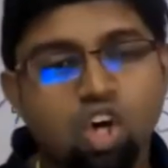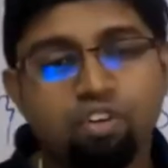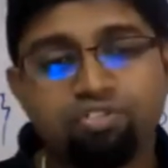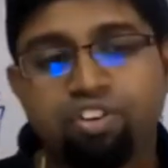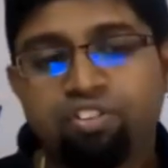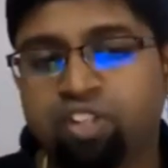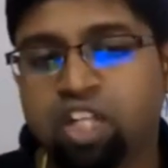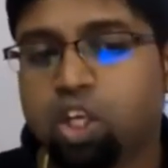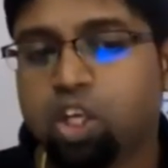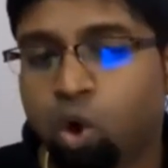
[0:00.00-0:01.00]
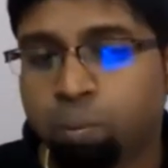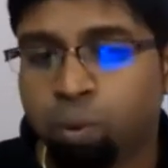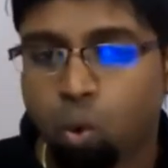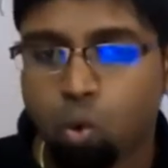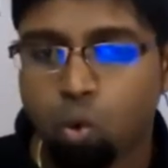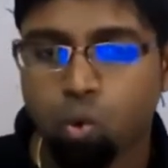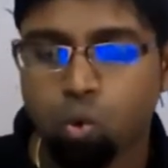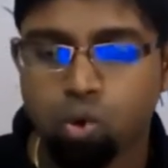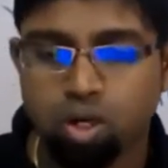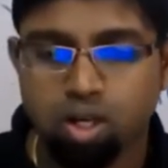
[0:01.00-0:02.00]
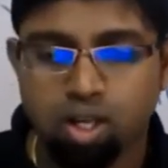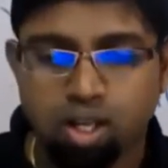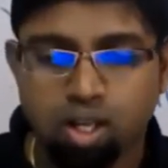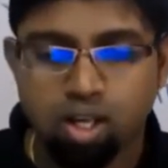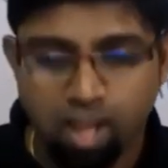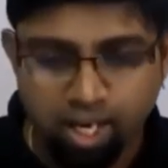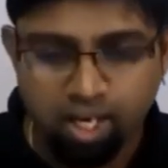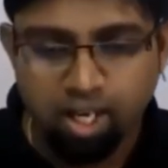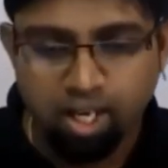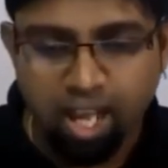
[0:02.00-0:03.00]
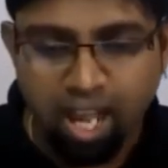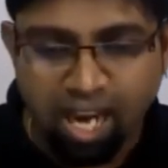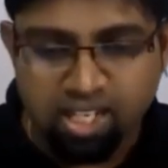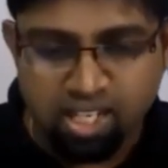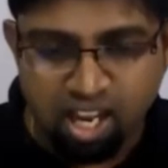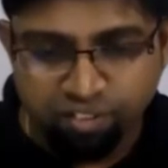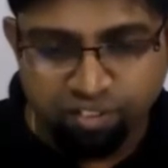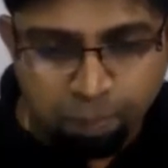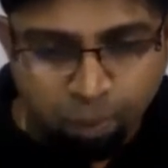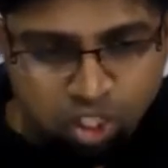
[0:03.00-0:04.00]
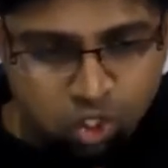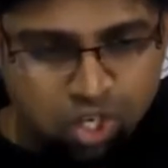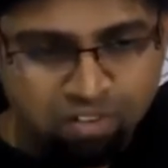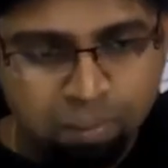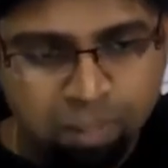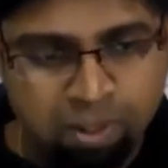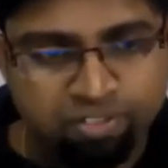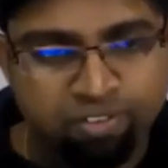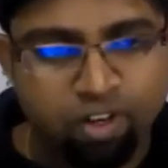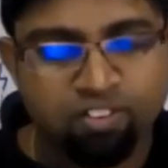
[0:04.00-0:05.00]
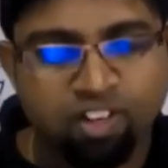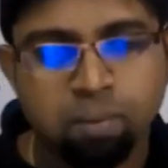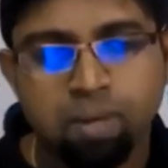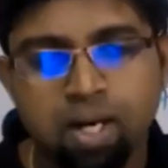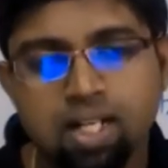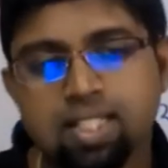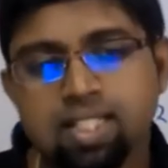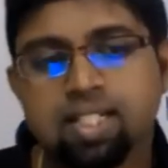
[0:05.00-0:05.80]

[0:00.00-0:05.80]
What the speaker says: of 50 or more. Right? At every point, you should have a minimum 45 marks.